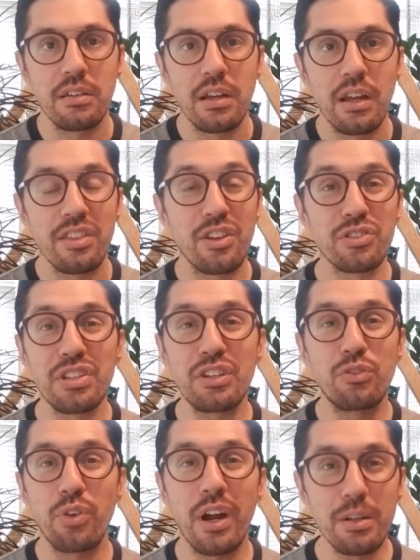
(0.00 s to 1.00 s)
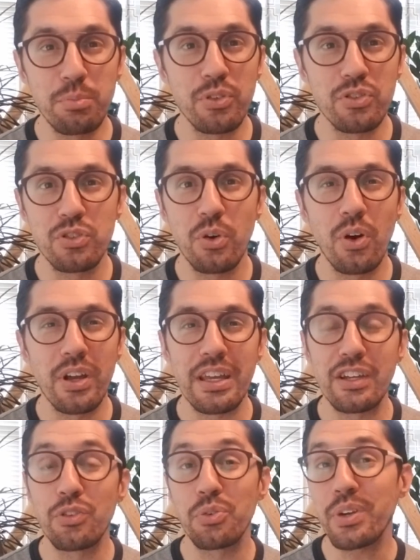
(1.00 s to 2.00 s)
There's incredible joy
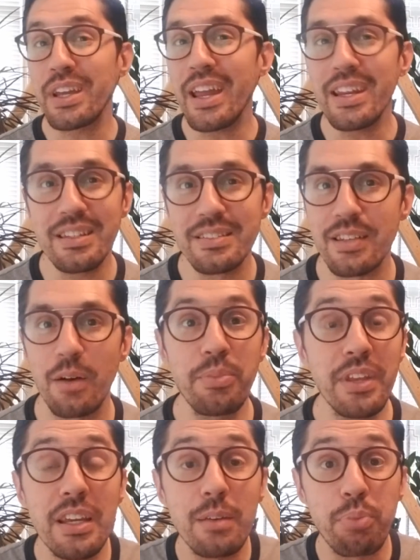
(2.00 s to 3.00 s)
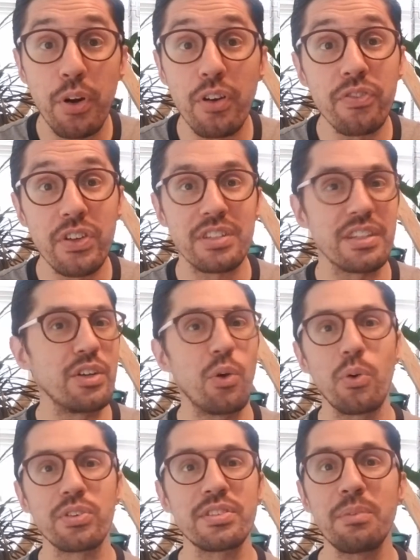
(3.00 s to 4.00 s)
in creating something imperfectly,
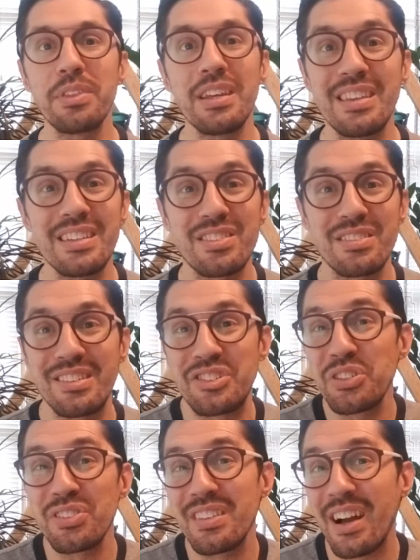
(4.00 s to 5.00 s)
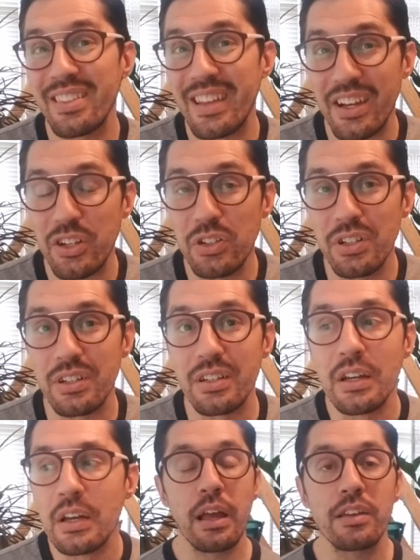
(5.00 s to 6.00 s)
or something that's just not that good.
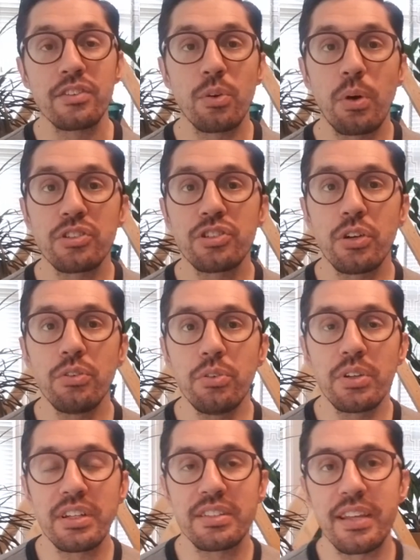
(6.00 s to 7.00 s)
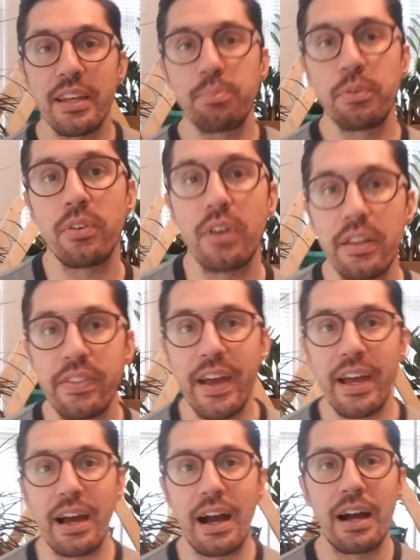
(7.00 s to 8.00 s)
So I'll show you an example
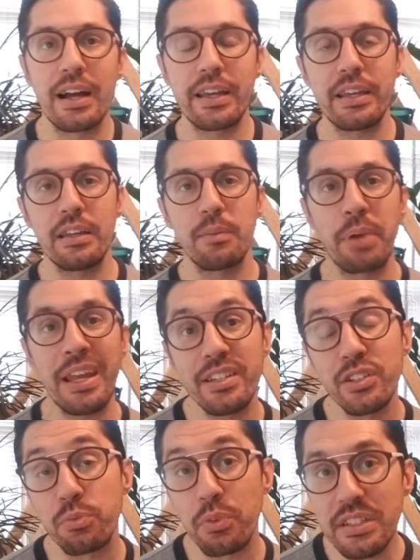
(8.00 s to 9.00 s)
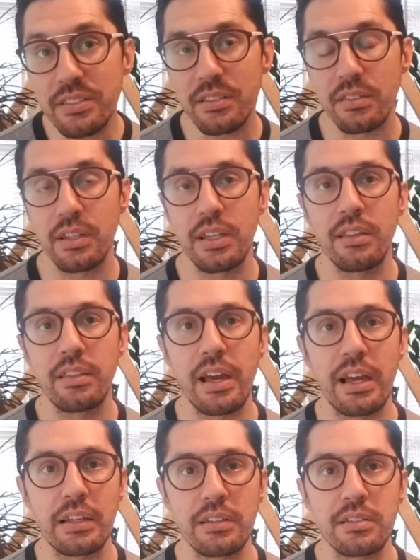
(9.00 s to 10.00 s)
that I painted recently
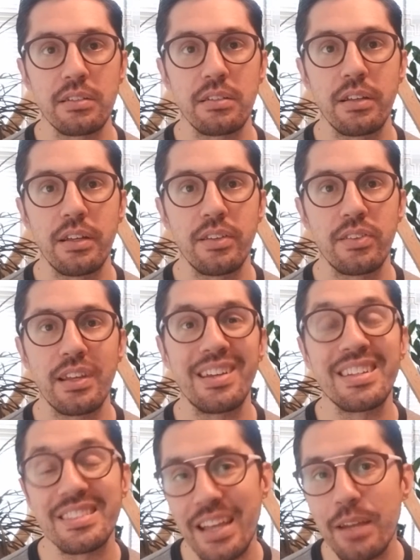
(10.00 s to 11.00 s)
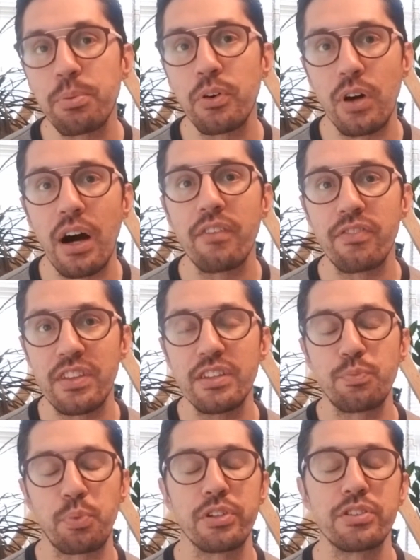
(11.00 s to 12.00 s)
that is an example of
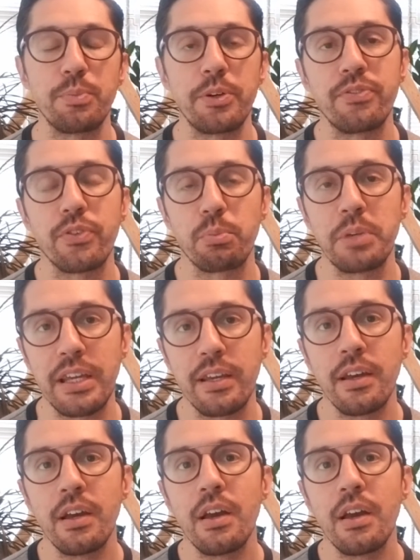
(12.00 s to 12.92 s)
this principle for me.